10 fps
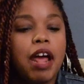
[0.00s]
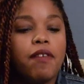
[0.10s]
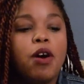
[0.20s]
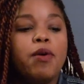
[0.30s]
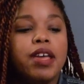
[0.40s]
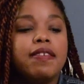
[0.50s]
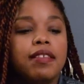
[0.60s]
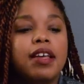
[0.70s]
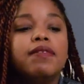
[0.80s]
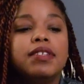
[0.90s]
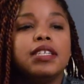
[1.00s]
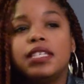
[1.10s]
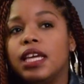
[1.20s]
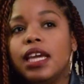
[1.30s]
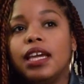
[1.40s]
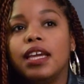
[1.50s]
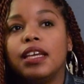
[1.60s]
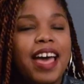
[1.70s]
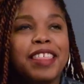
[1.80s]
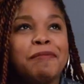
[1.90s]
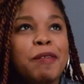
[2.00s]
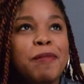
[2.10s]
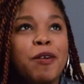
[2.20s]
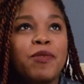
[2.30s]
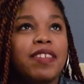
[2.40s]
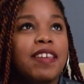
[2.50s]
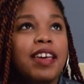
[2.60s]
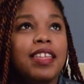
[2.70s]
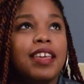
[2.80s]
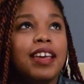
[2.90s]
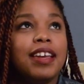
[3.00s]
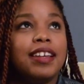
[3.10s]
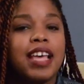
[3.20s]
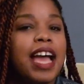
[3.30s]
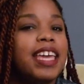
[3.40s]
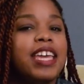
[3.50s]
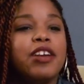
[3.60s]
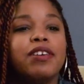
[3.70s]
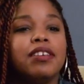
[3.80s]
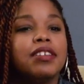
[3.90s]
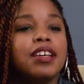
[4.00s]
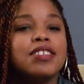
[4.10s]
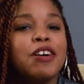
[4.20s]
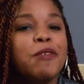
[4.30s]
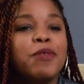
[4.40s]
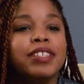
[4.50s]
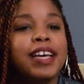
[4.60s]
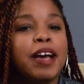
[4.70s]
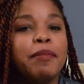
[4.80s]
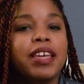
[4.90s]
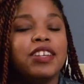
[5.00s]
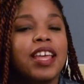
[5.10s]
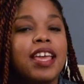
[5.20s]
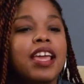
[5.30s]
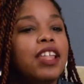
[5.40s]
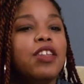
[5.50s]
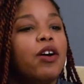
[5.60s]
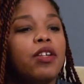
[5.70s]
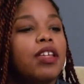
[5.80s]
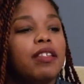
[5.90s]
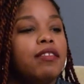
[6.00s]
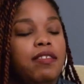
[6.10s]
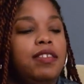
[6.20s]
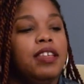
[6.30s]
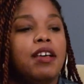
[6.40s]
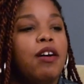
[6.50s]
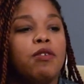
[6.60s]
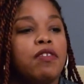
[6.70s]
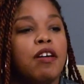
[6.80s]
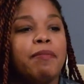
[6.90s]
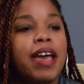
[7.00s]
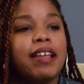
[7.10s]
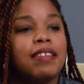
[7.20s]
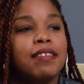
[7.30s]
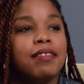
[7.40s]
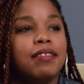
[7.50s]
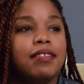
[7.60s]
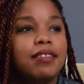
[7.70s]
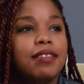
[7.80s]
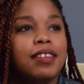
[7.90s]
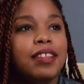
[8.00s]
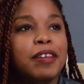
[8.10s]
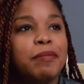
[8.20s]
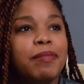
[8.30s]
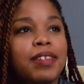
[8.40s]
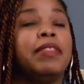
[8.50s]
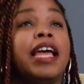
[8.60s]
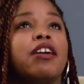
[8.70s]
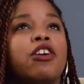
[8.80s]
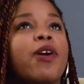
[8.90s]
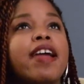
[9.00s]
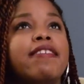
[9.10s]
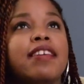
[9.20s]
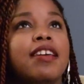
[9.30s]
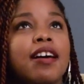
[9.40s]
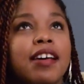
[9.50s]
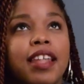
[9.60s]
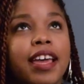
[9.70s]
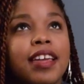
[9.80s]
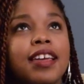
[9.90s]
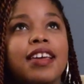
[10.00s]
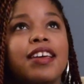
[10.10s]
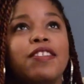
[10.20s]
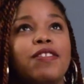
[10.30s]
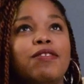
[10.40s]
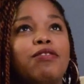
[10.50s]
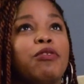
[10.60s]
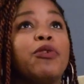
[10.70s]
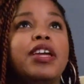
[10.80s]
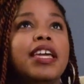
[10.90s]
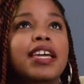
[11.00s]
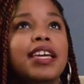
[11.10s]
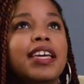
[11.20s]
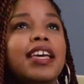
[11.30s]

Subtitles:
I've always loved to sing. I think my mom would say that I could hear a song one time and sing the whole song back to them. Like crazy young, like 3.